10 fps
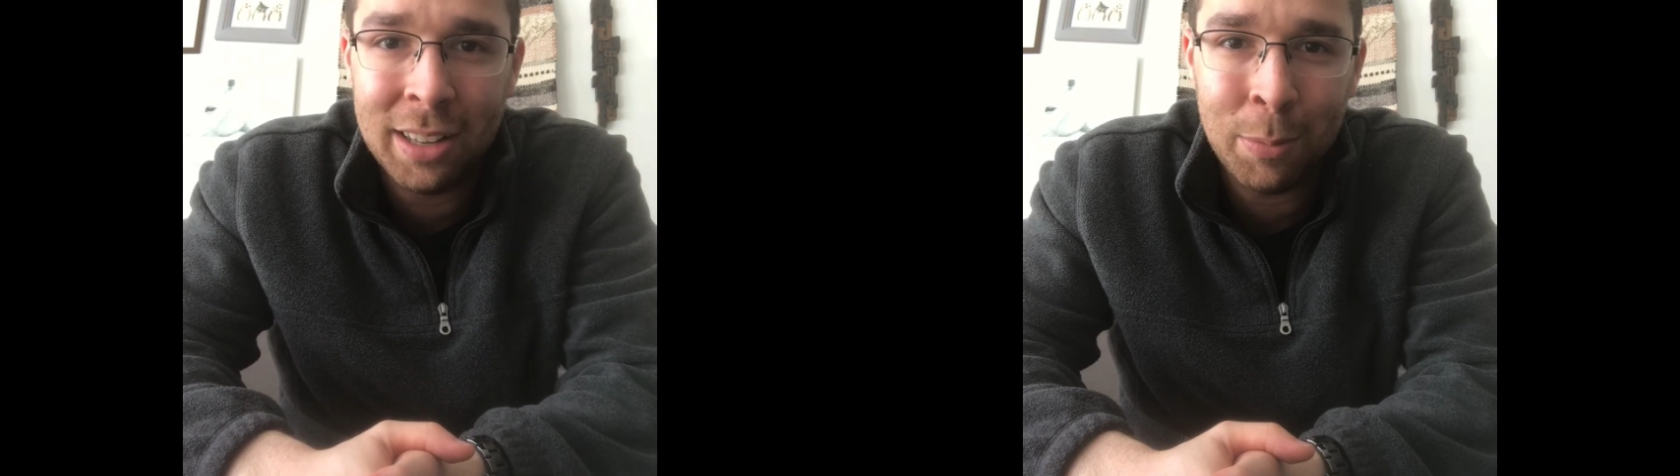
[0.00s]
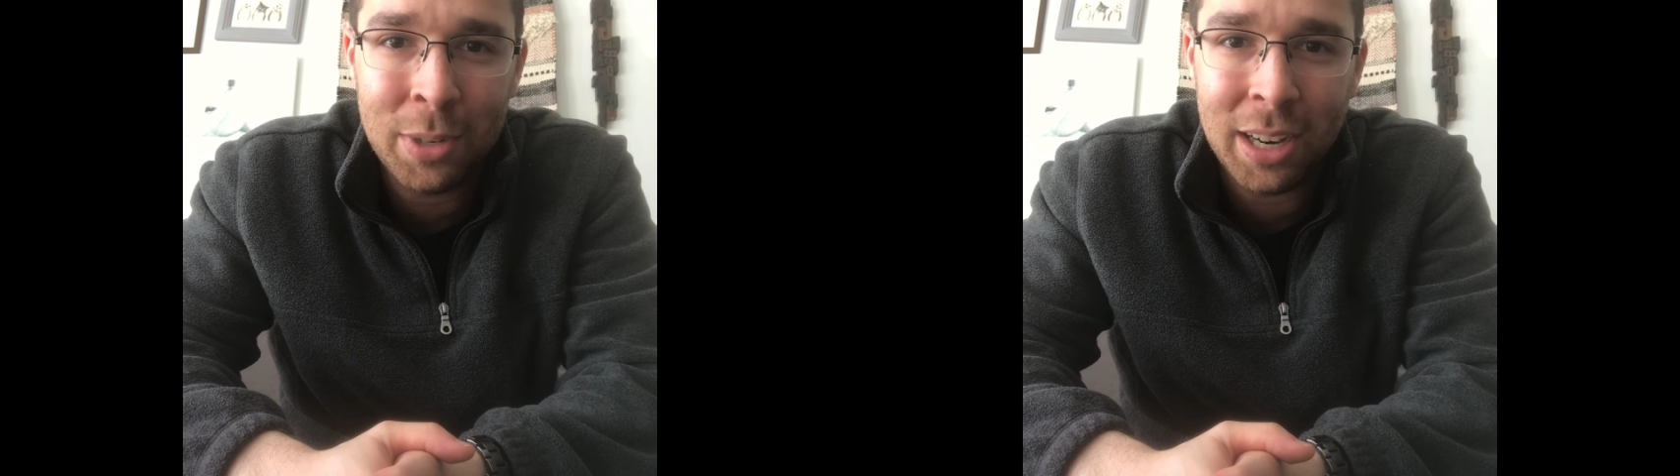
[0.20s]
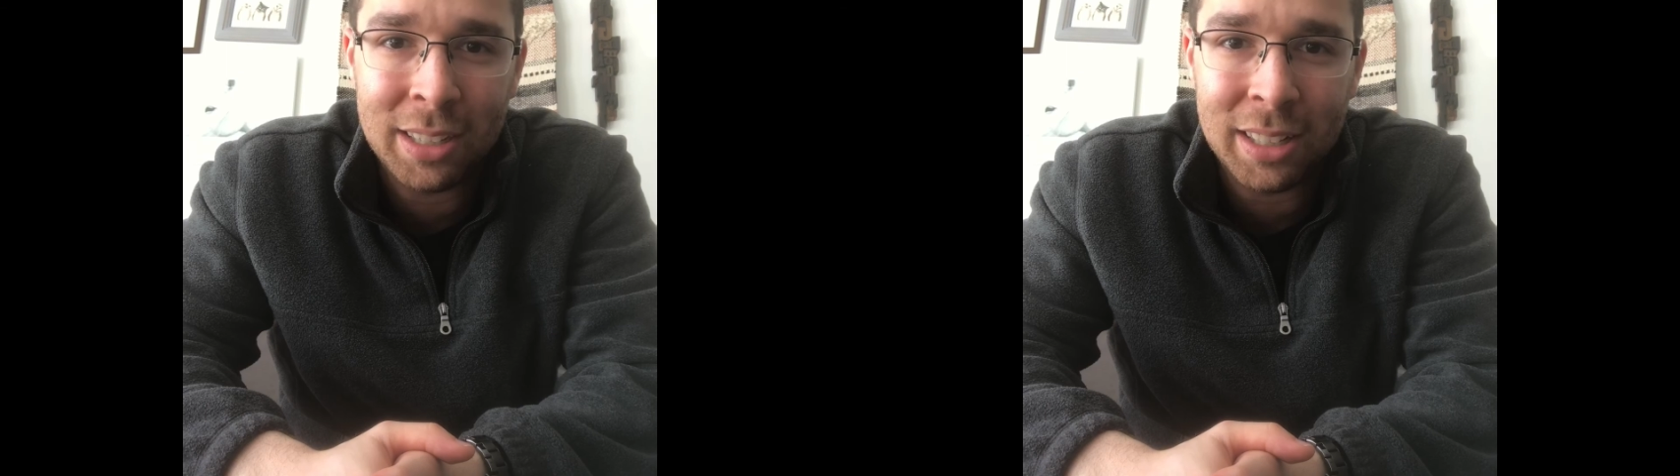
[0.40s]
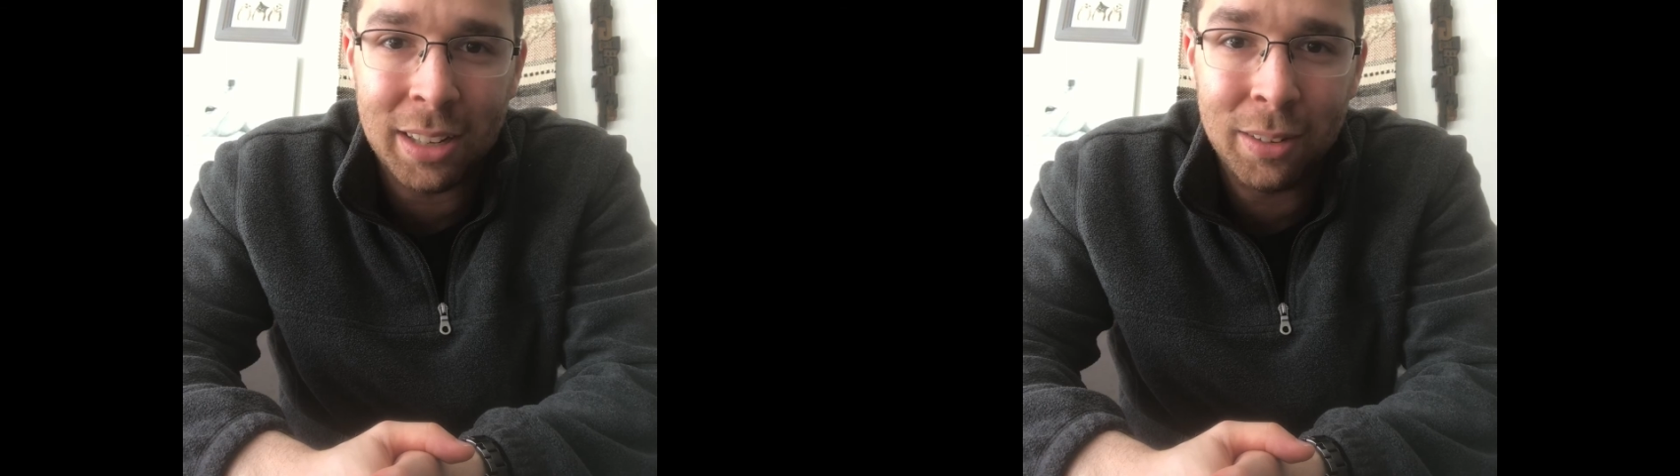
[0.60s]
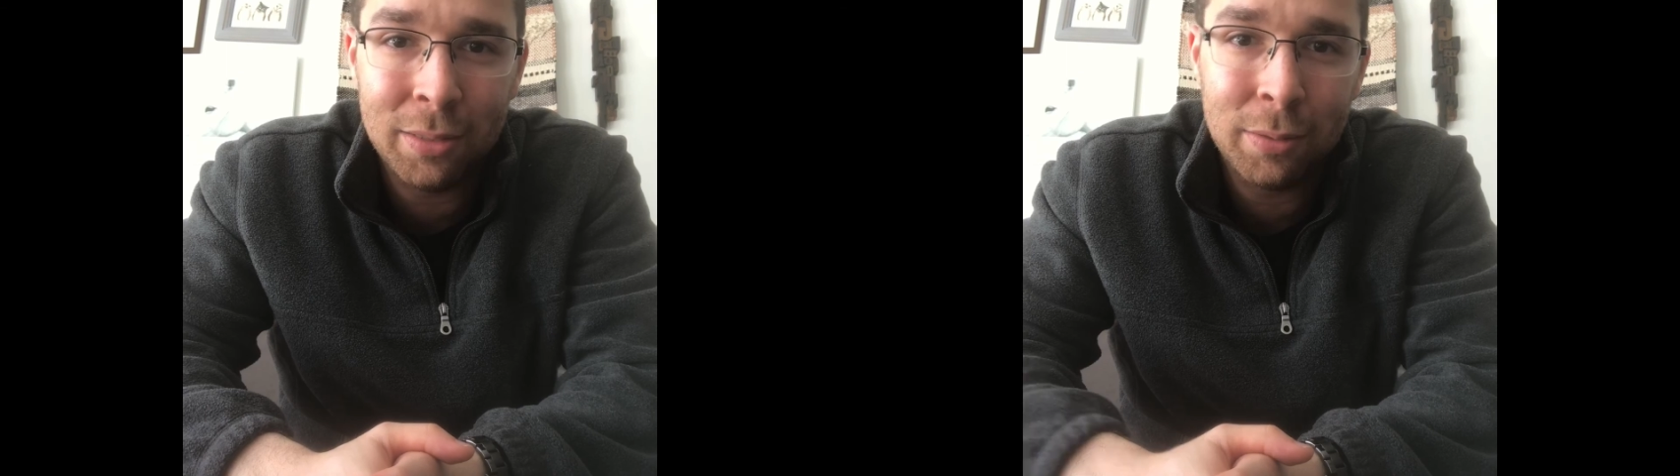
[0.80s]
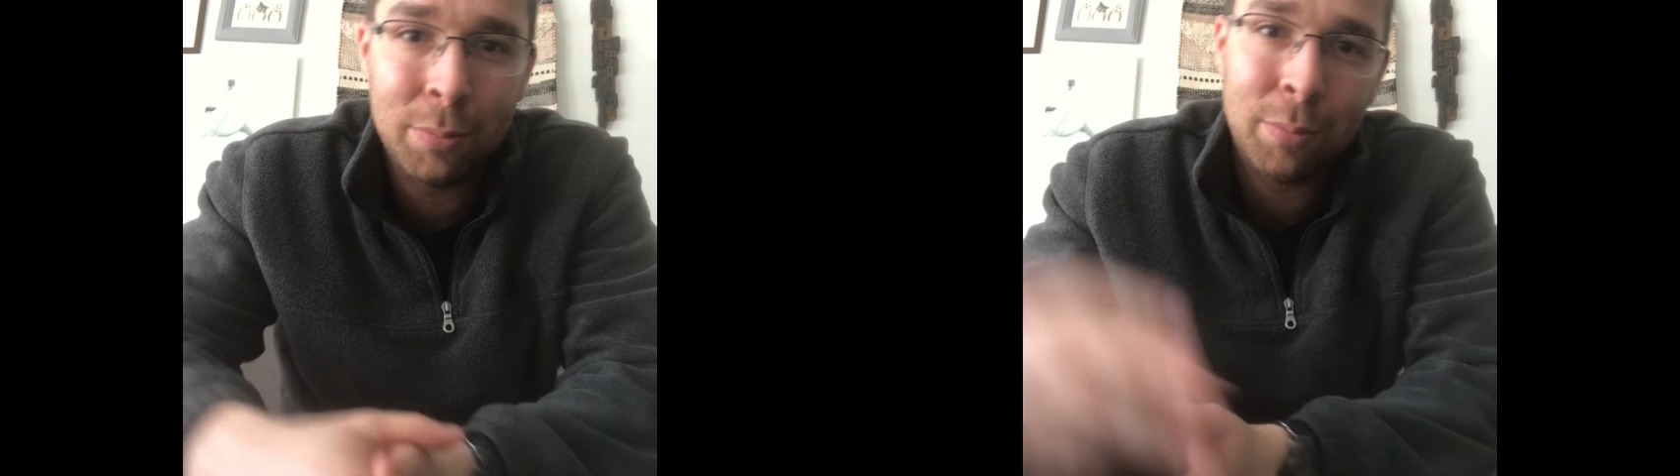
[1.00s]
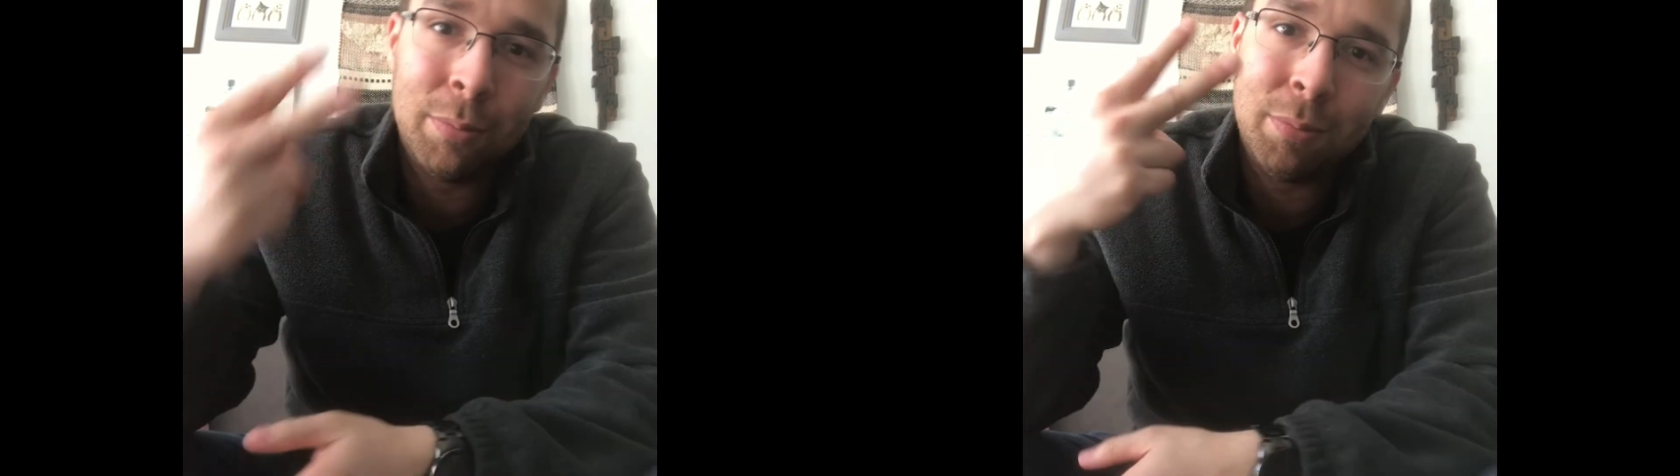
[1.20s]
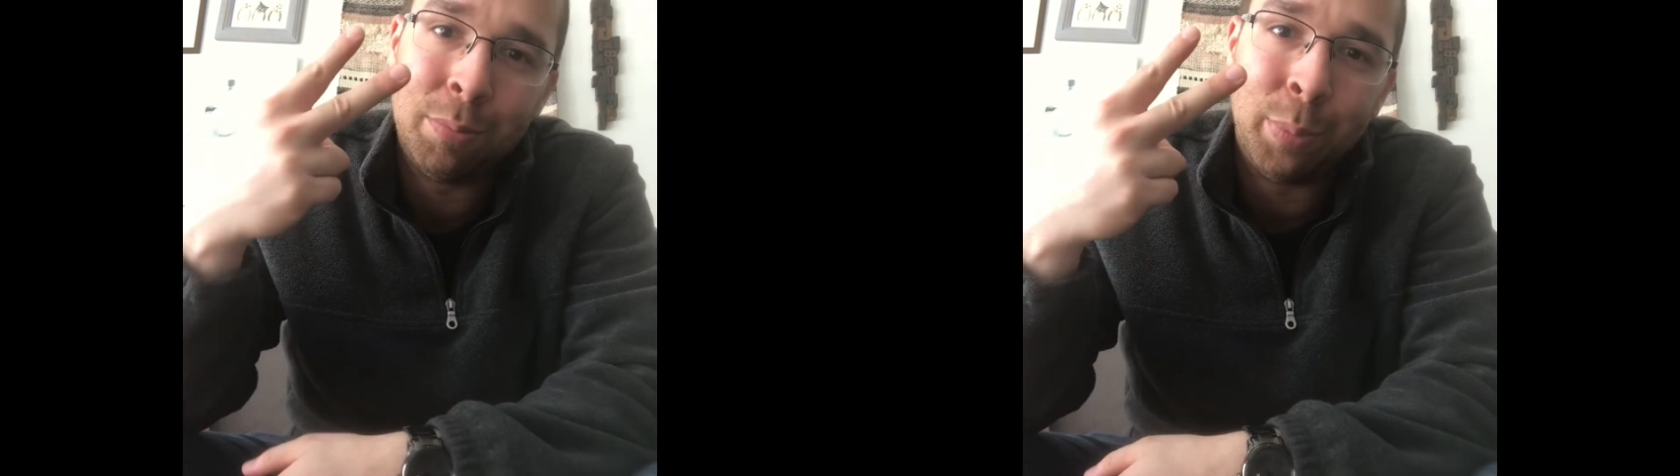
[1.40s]
I'm talked out.
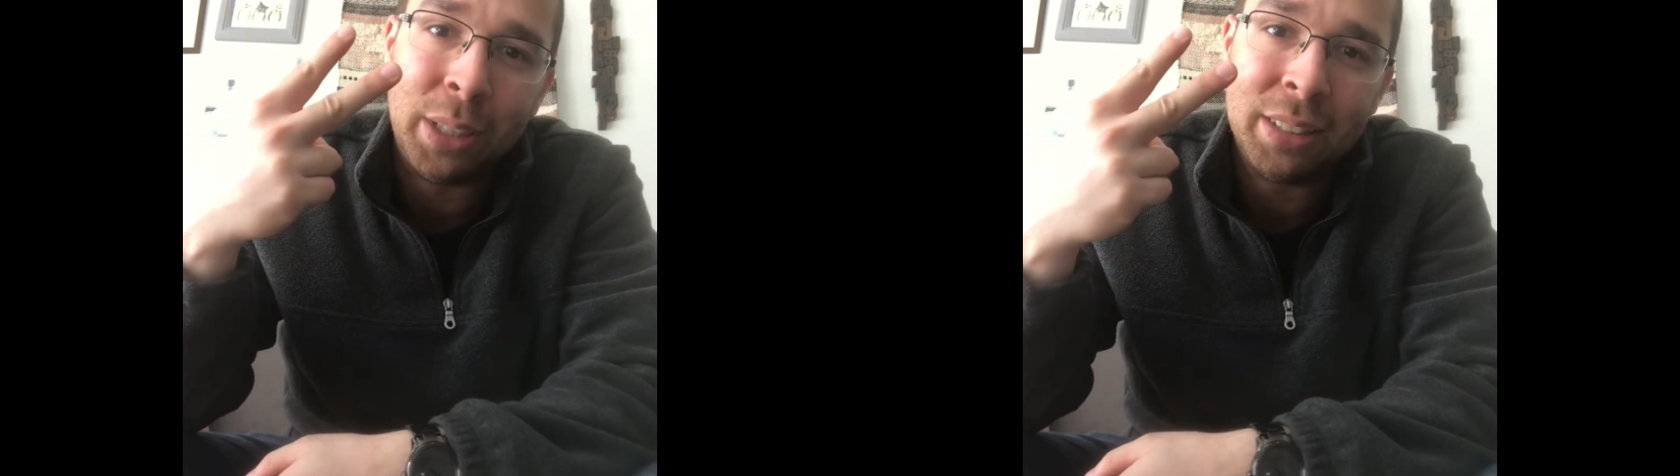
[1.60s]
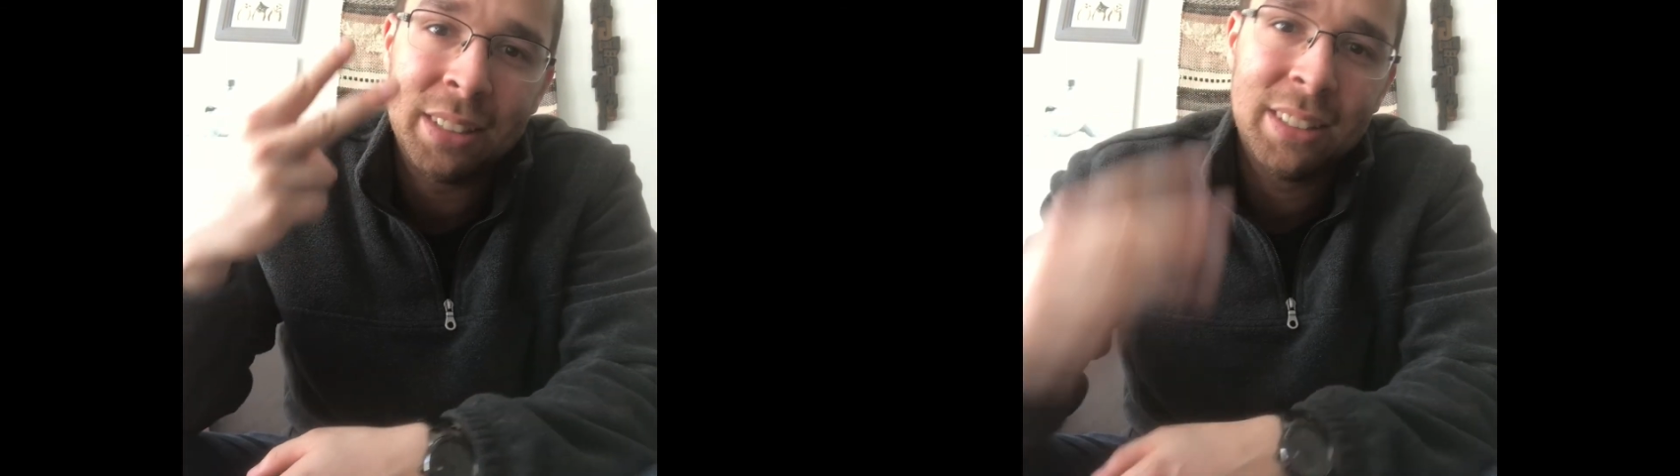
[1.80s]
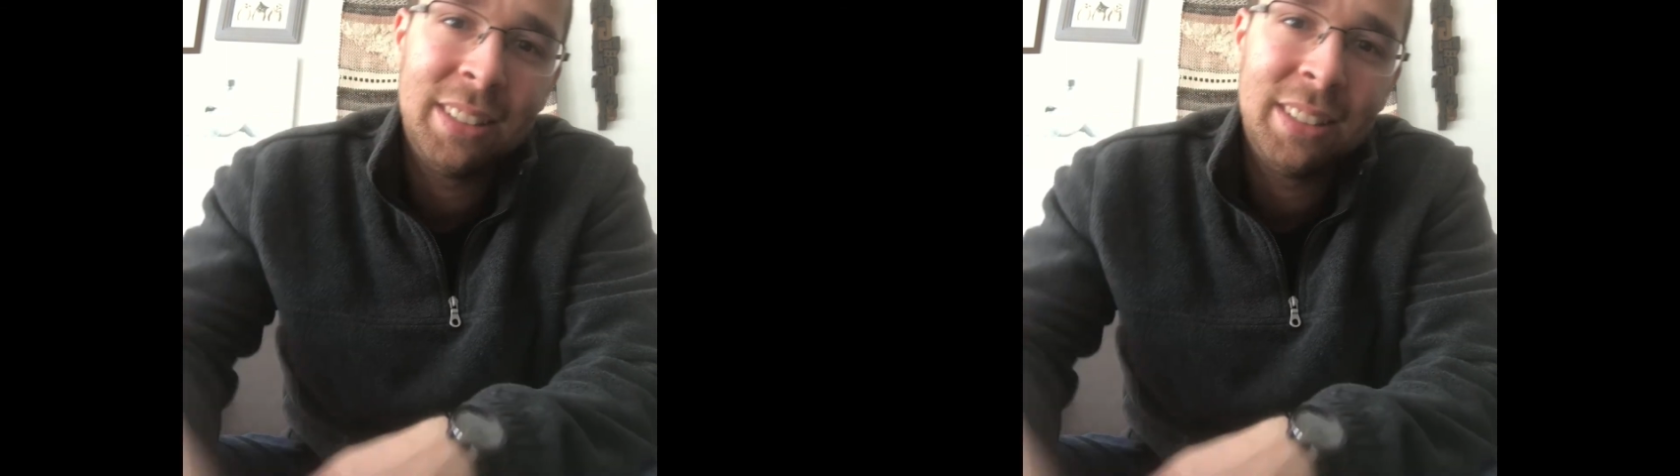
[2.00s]
Peace.